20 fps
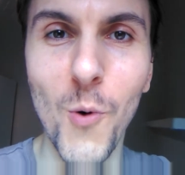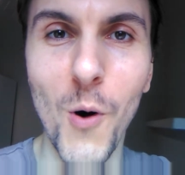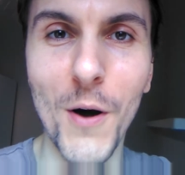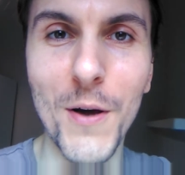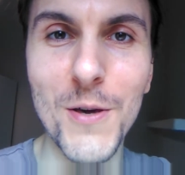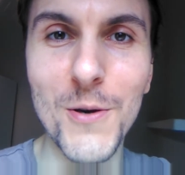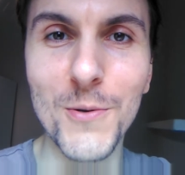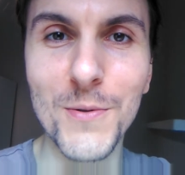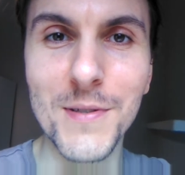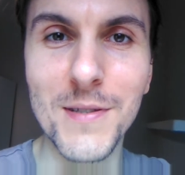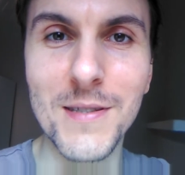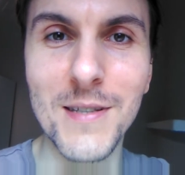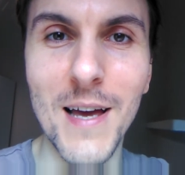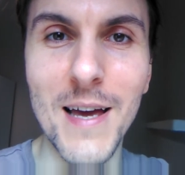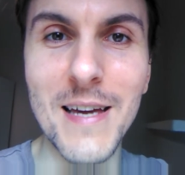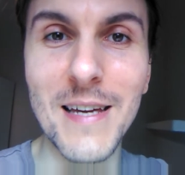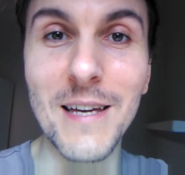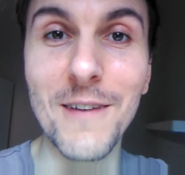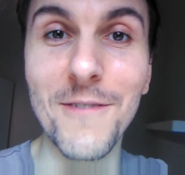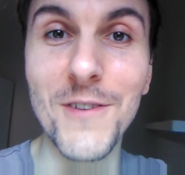what you're
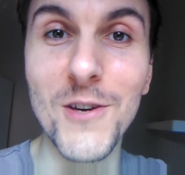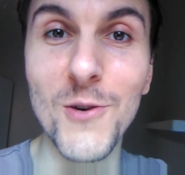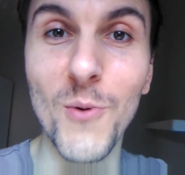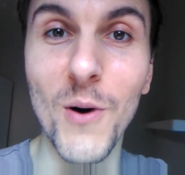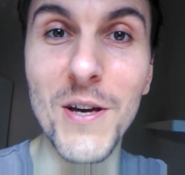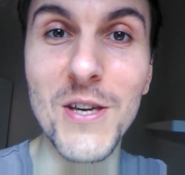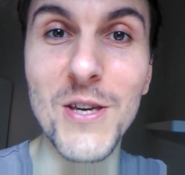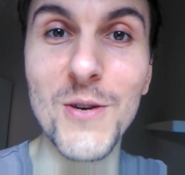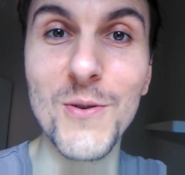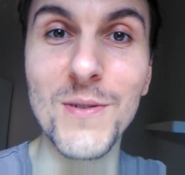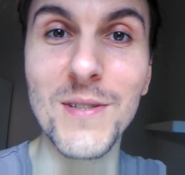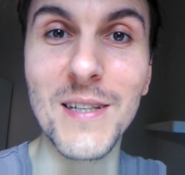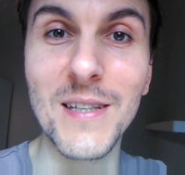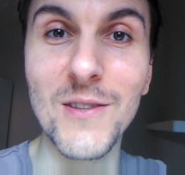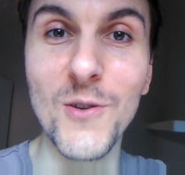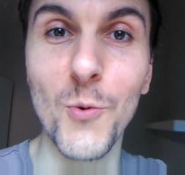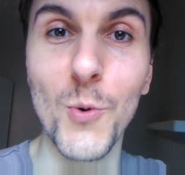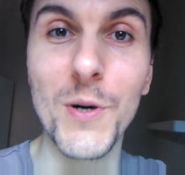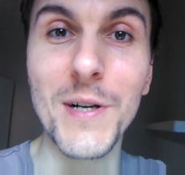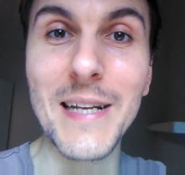saying if you are
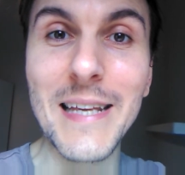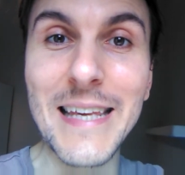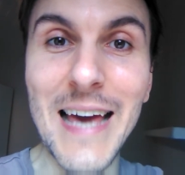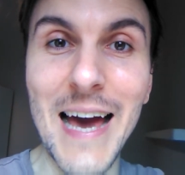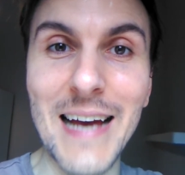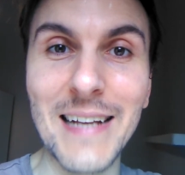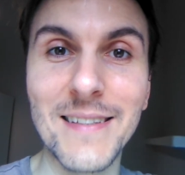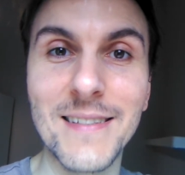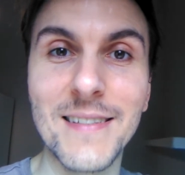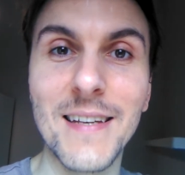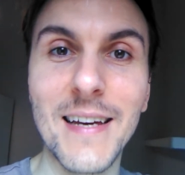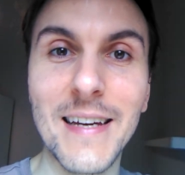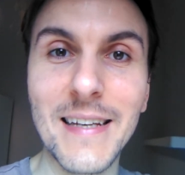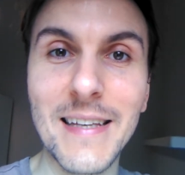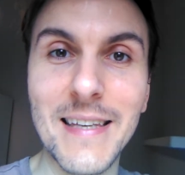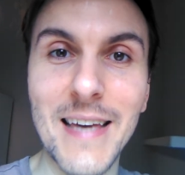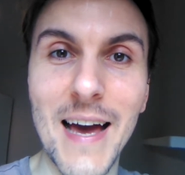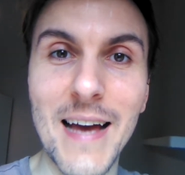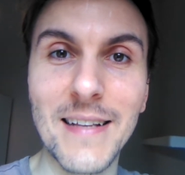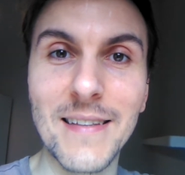using the word
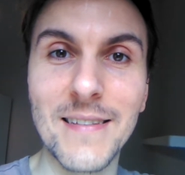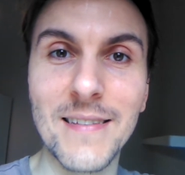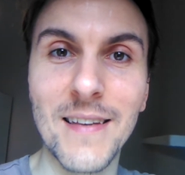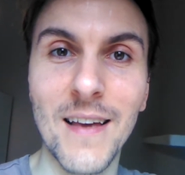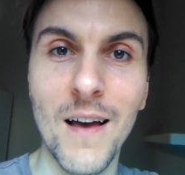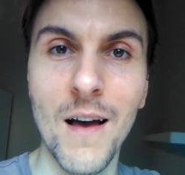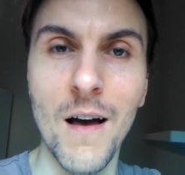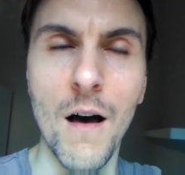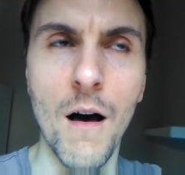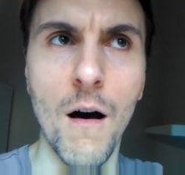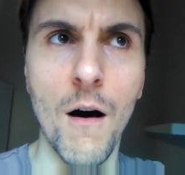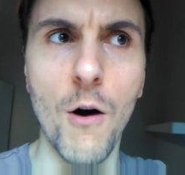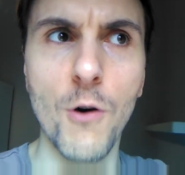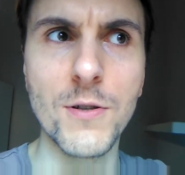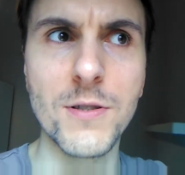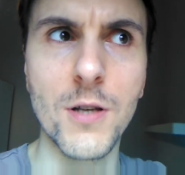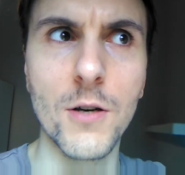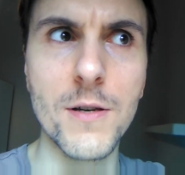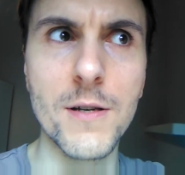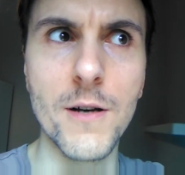get.
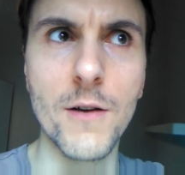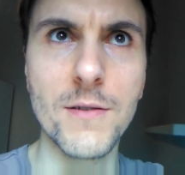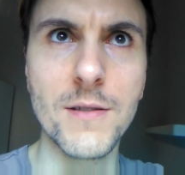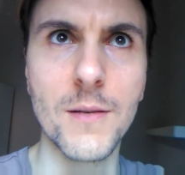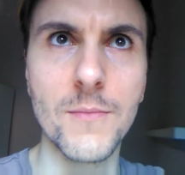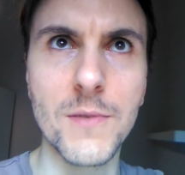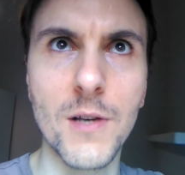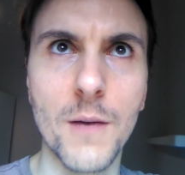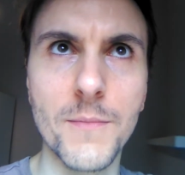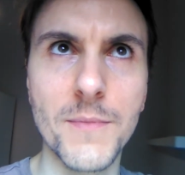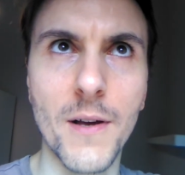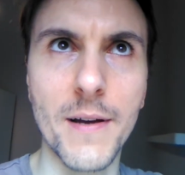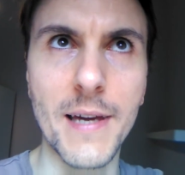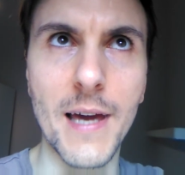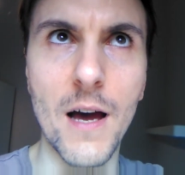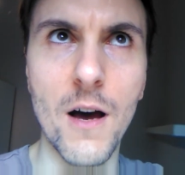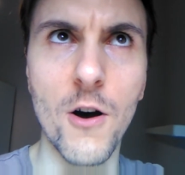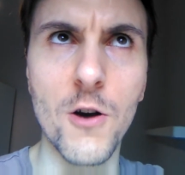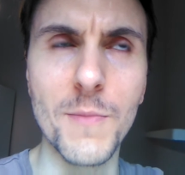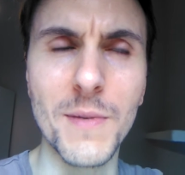Oh, so you know, sometimes I
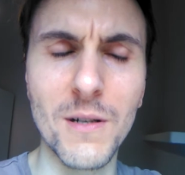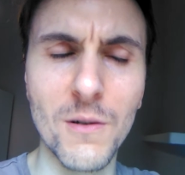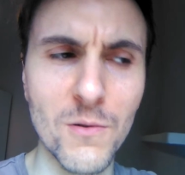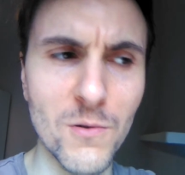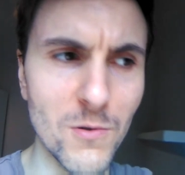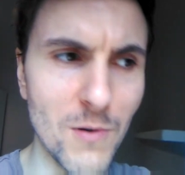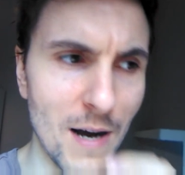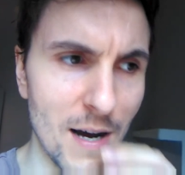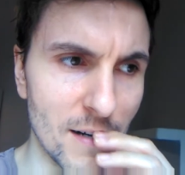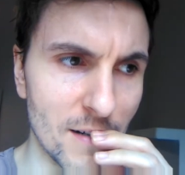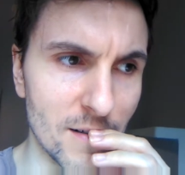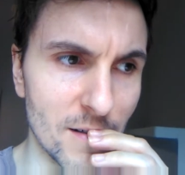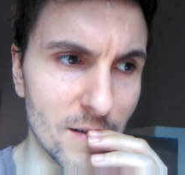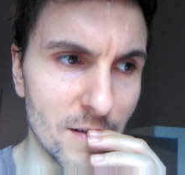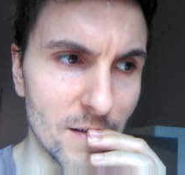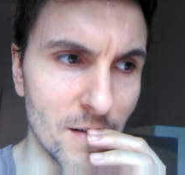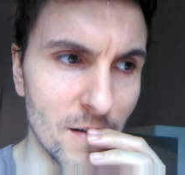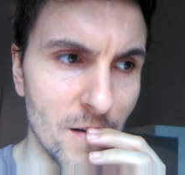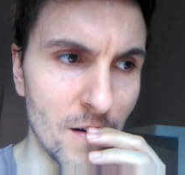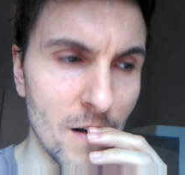get home and, oh, hang
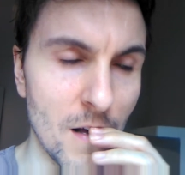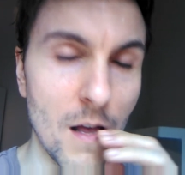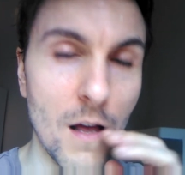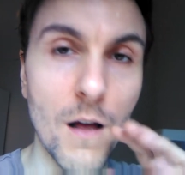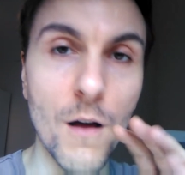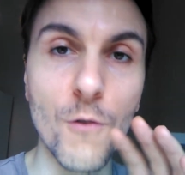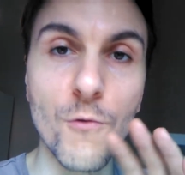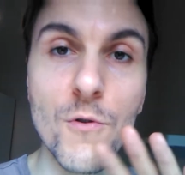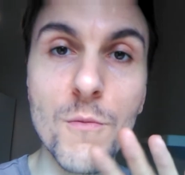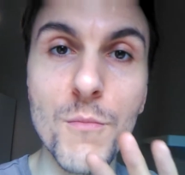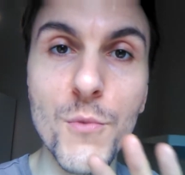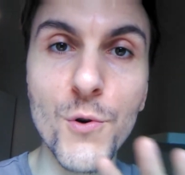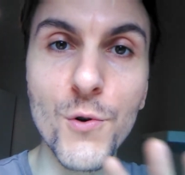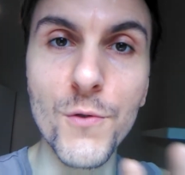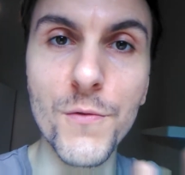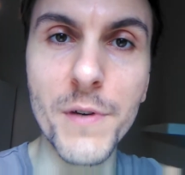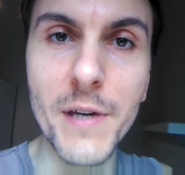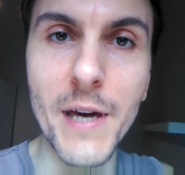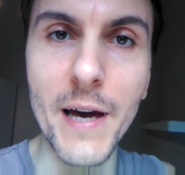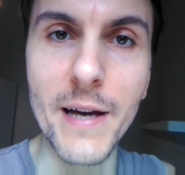on,
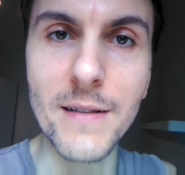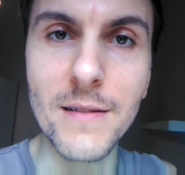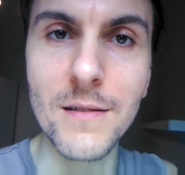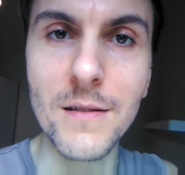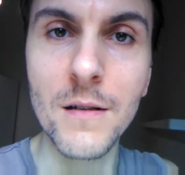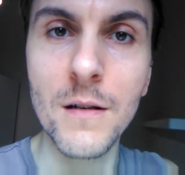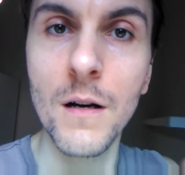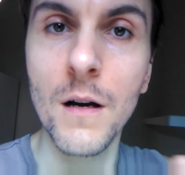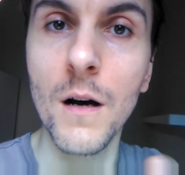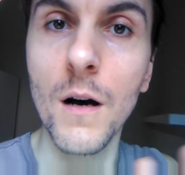remove get.